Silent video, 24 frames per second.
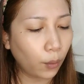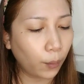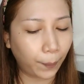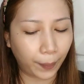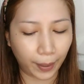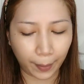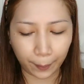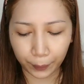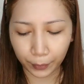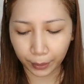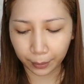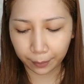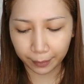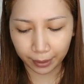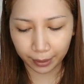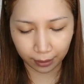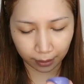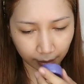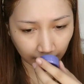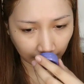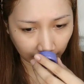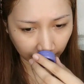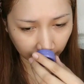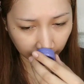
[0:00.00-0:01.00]
Oh,
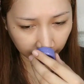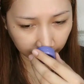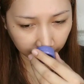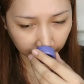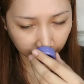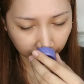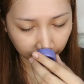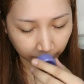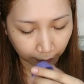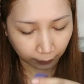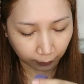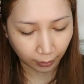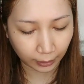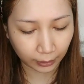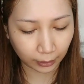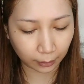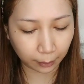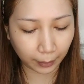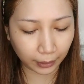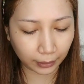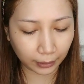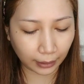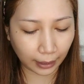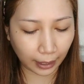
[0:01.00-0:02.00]
peppermint.
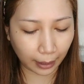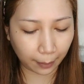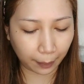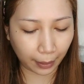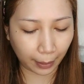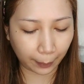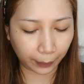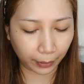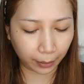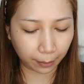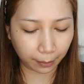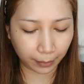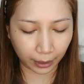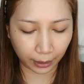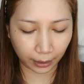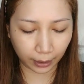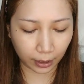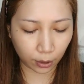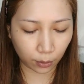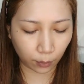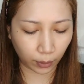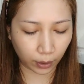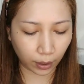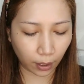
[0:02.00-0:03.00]
It smells like
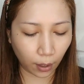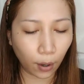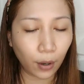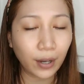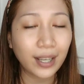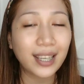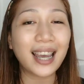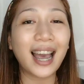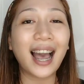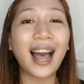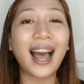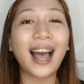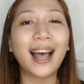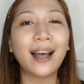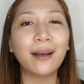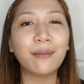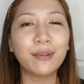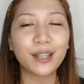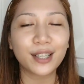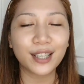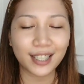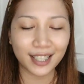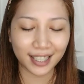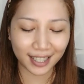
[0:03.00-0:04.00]
peppermint, this one. Oh,
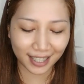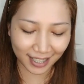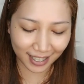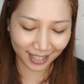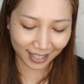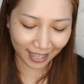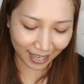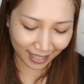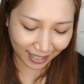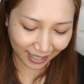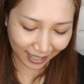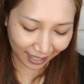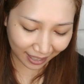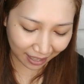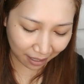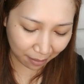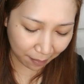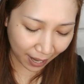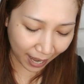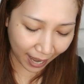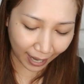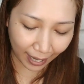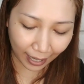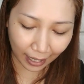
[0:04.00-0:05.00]
yeah, because it says
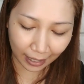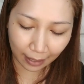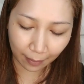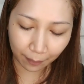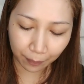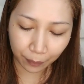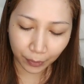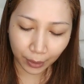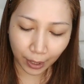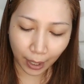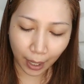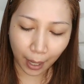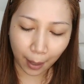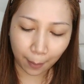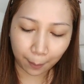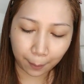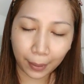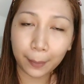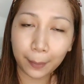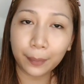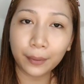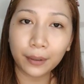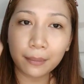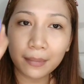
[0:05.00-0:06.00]
at the back,
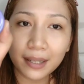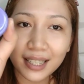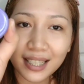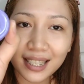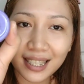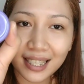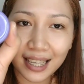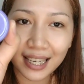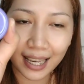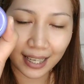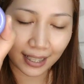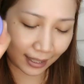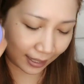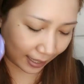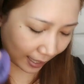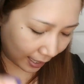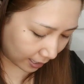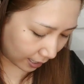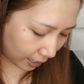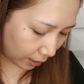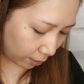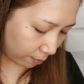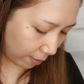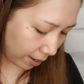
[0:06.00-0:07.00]
peppermint
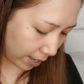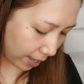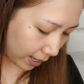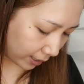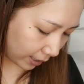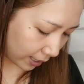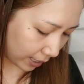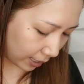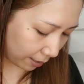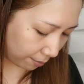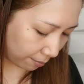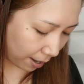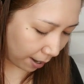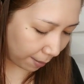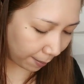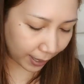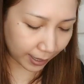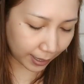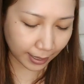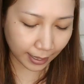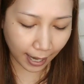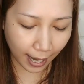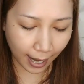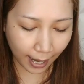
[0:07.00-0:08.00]
scented. Ano ba yan? Di
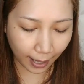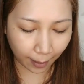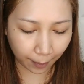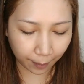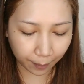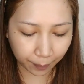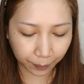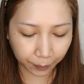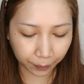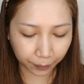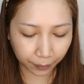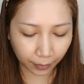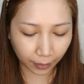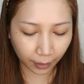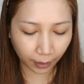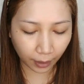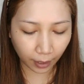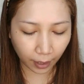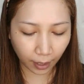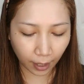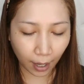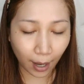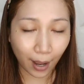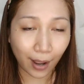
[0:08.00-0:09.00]
nagbabasa.
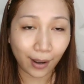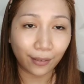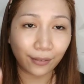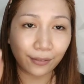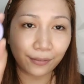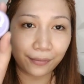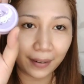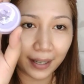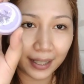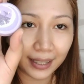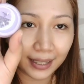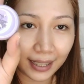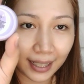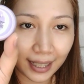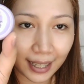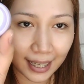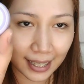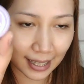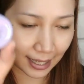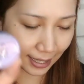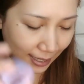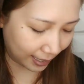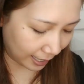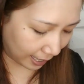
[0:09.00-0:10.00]

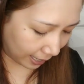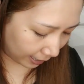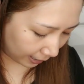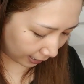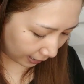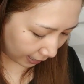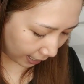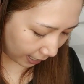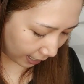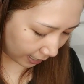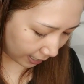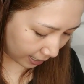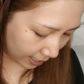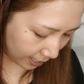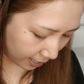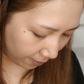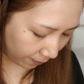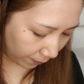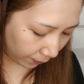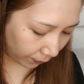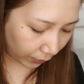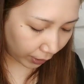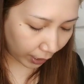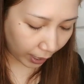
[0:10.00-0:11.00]
Vanilla
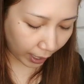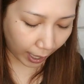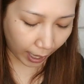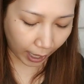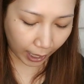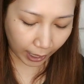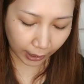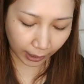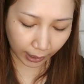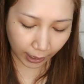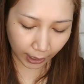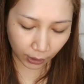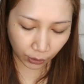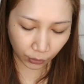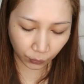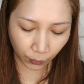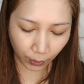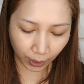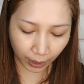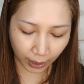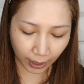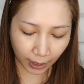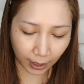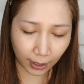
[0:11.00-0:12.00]
scented. And
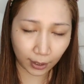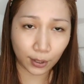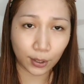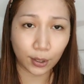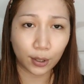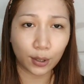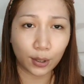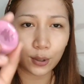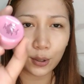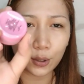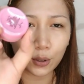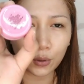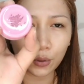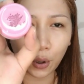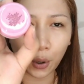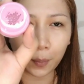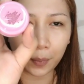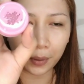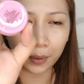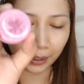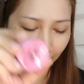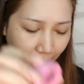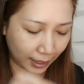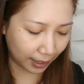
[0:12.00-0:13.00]
this one is
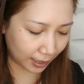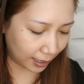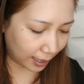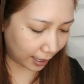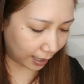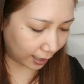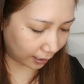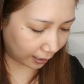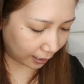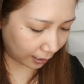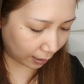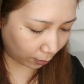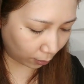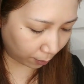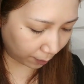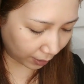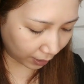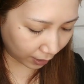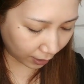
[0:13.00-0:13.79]
strawberry scented.